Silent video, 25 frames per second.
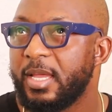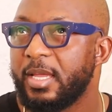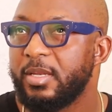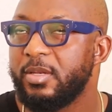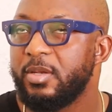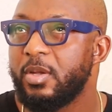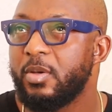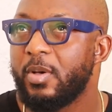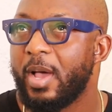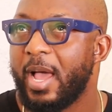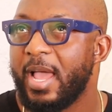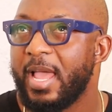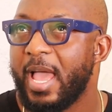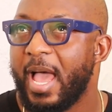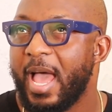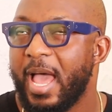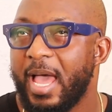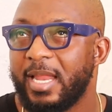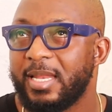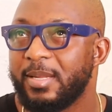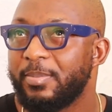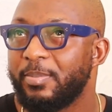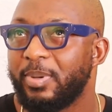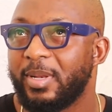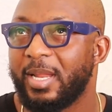No, I
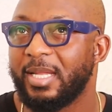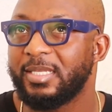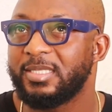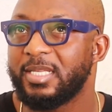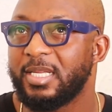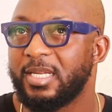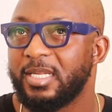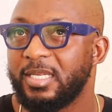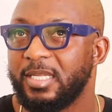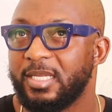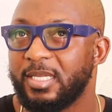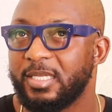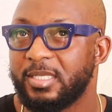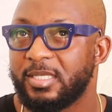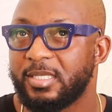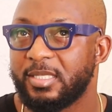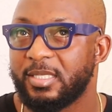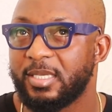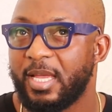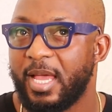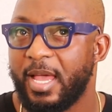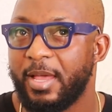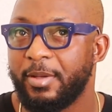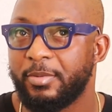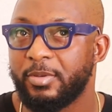hadn't planted it yet.
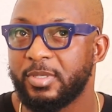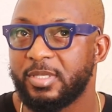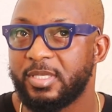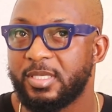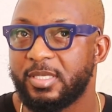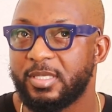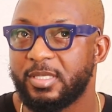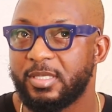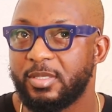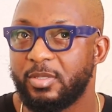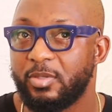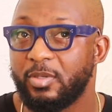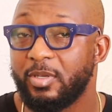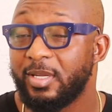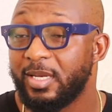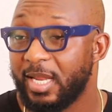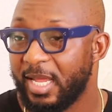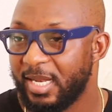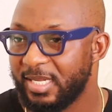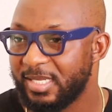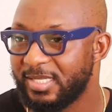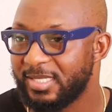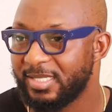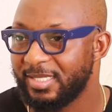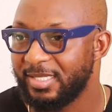I was looking
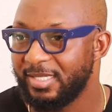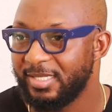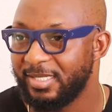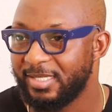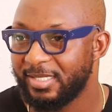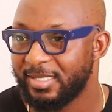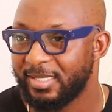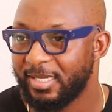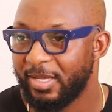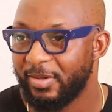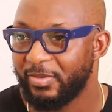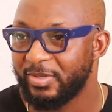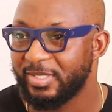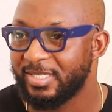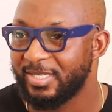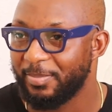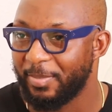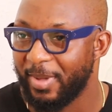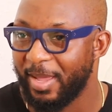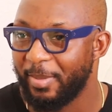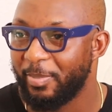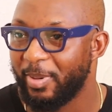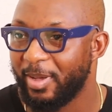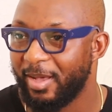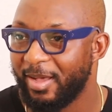at a seed. It was in
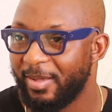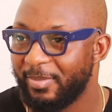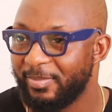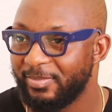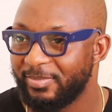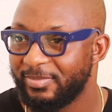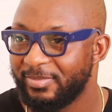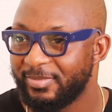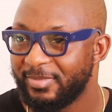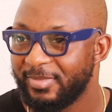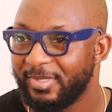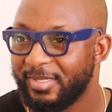my palm.